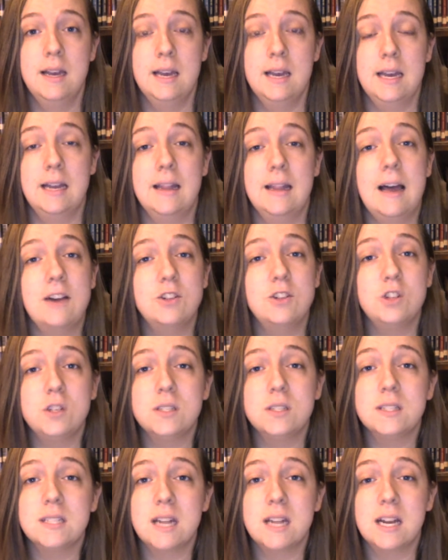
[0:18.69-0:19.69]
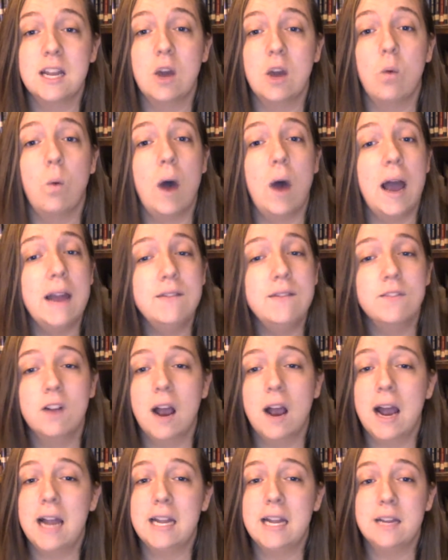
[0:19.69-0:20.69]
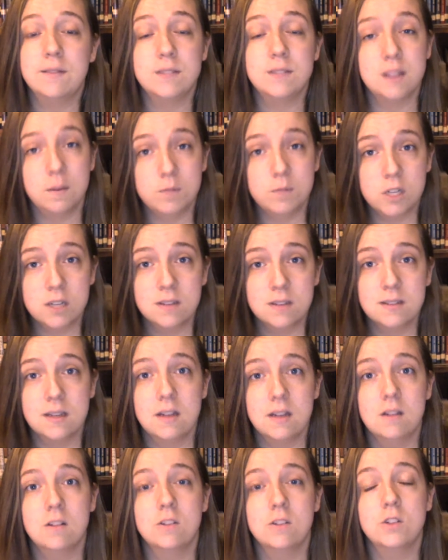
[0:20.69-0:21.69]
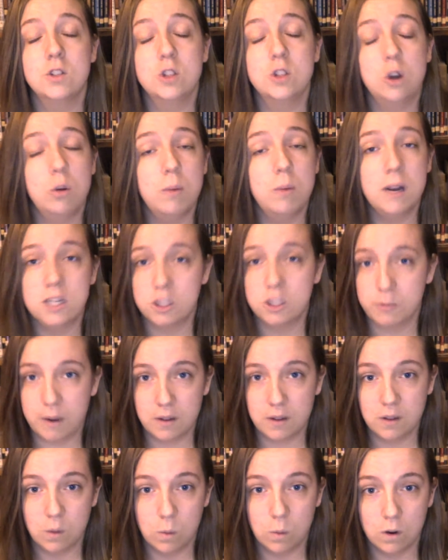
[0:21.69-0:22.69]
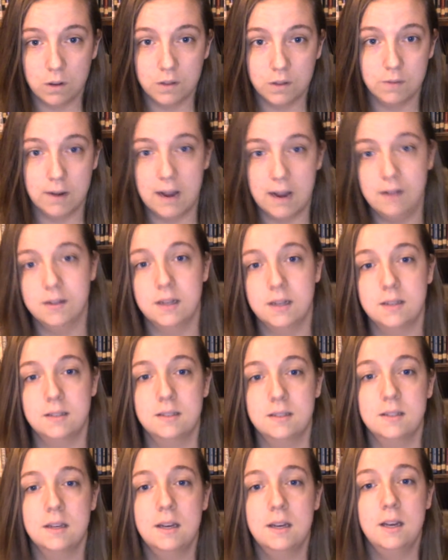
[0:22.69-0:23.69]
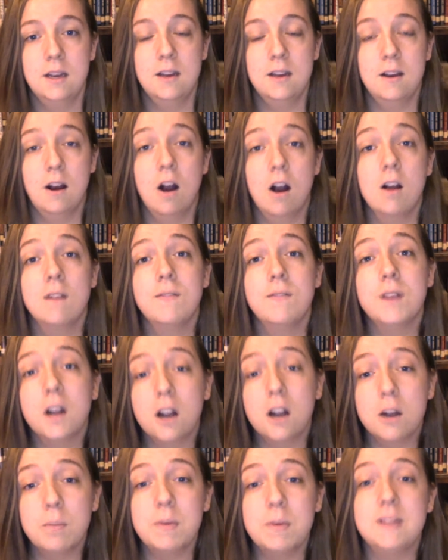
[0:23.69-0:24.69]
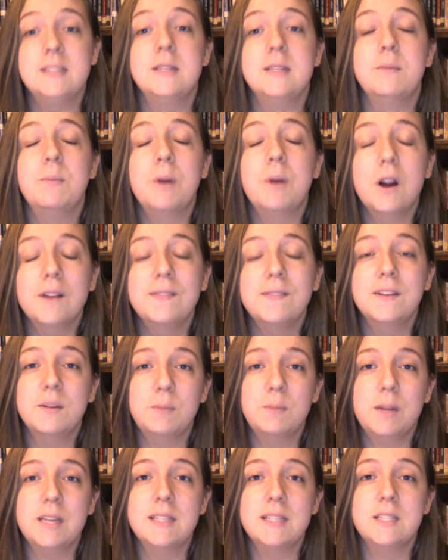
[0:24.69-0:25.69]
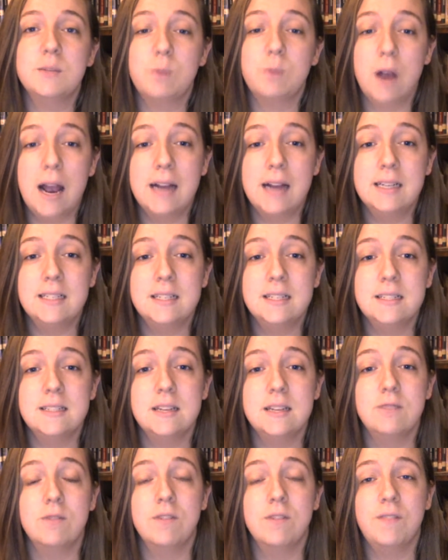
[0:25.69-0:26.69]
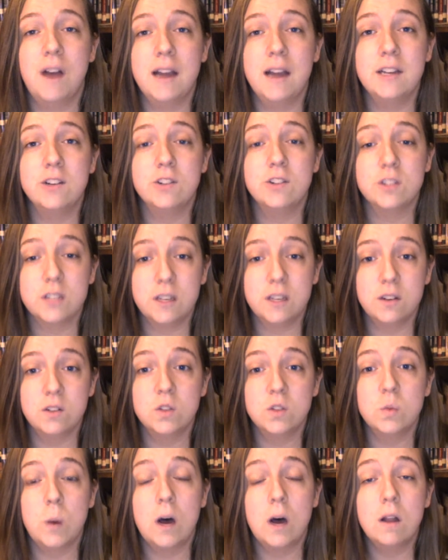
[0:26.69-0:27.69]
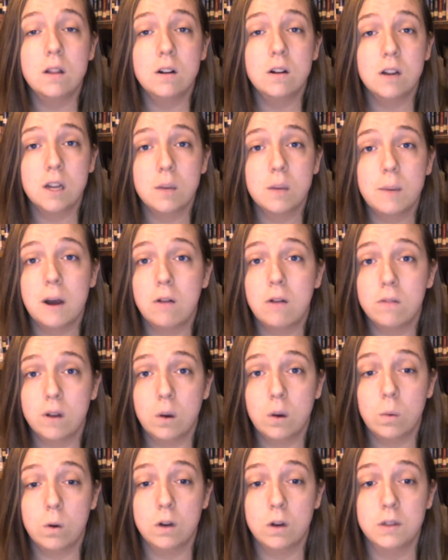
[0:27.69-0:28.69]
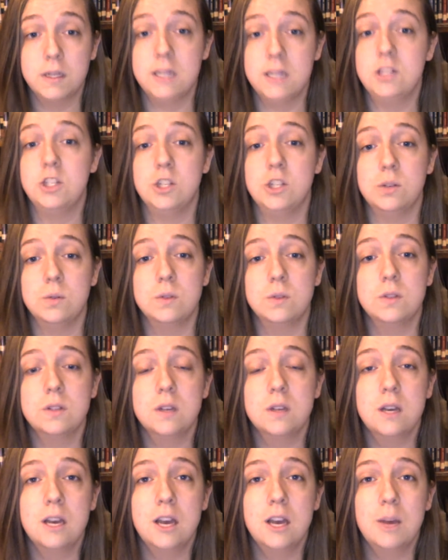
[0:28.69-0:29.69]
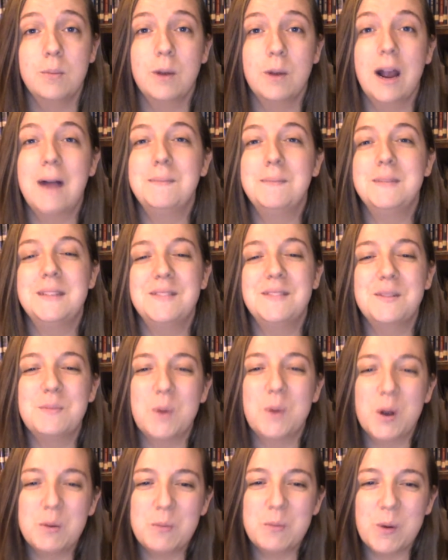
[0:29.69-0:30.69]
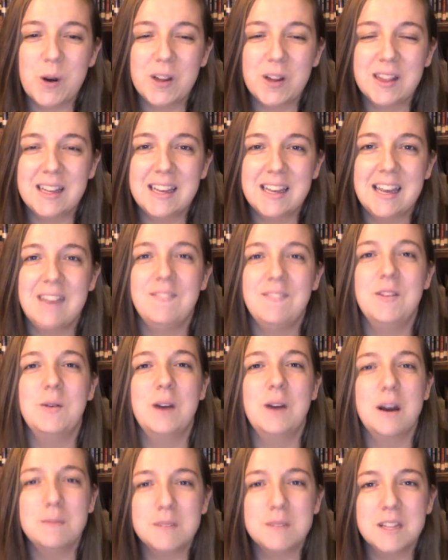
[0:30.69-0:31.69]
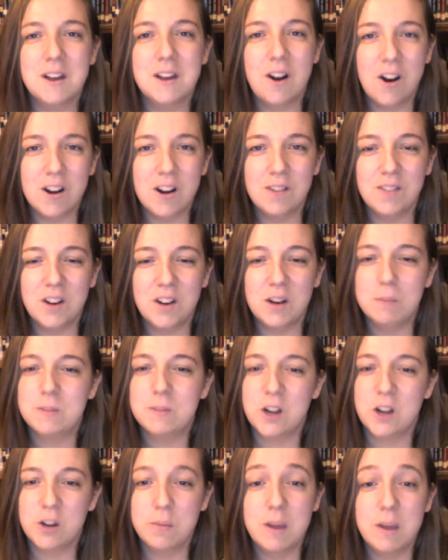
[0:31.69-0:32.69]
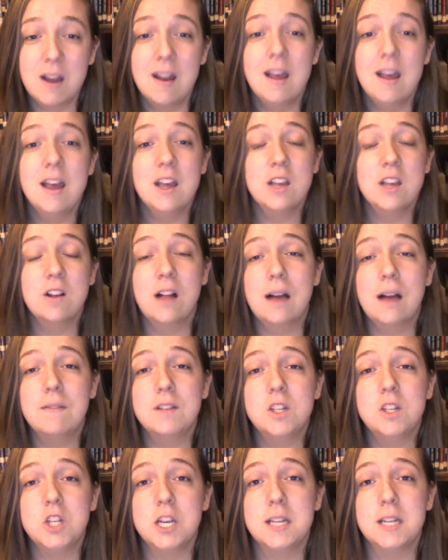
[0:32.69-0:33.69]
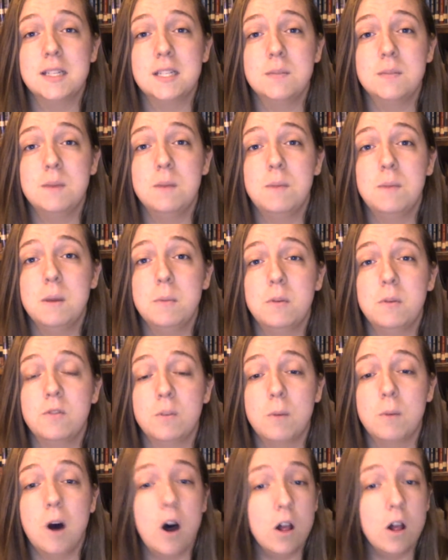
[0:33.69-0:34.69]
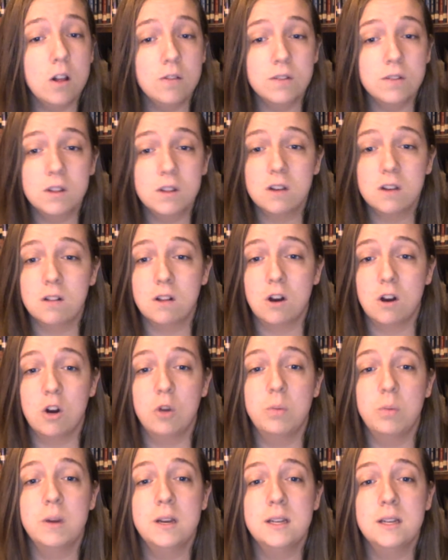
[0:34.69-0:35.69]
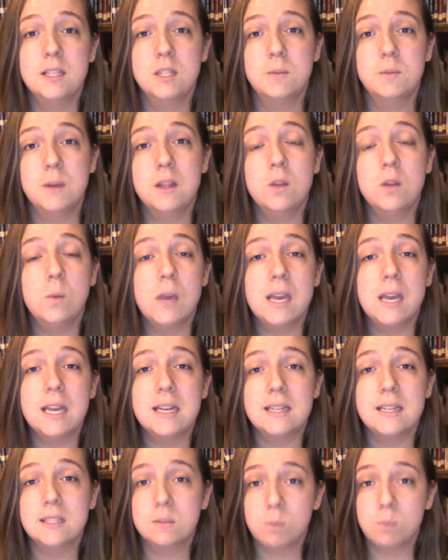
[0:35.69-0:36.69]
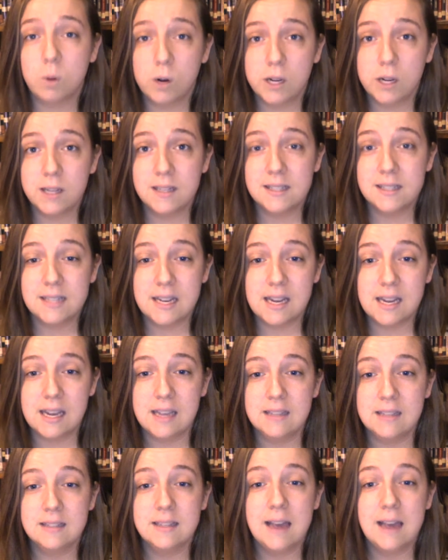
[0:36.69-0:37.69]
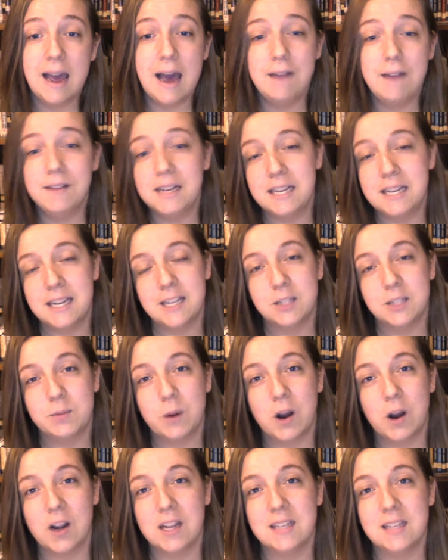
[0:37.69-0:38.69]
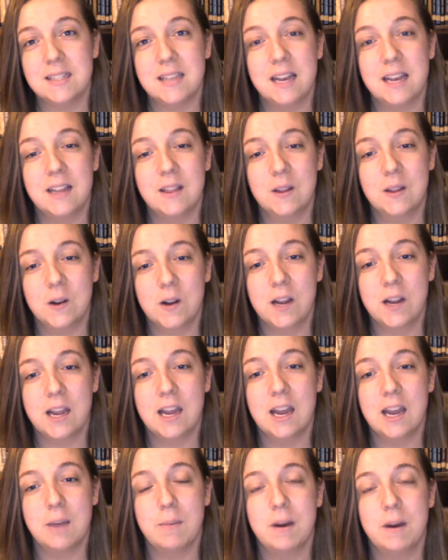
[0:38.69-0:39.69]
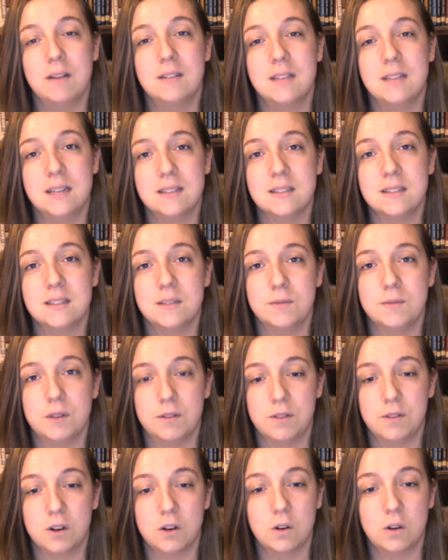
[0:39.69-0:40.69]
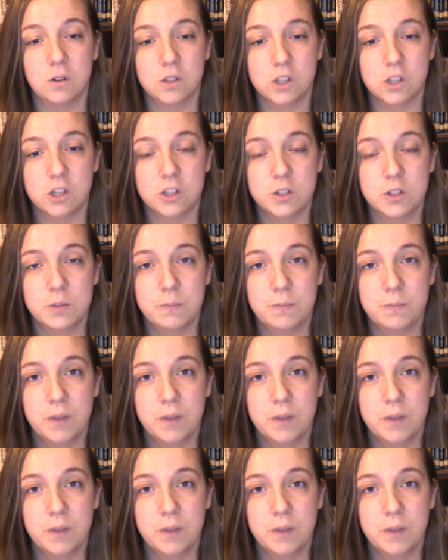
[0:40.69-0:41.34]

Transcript: It allows you to study a wide variety of subjects and learn so much about the world around us. Heart of Europe is the perfect place to practice and refine your skills while learning about real world issues. Perhaps even more importantly, if you come to the Heart of Europe tournament, you'll have the chance to meet people from all over the globe, spend the weekend exploring the cities, having dance parties, and learning about dozens of different cultures.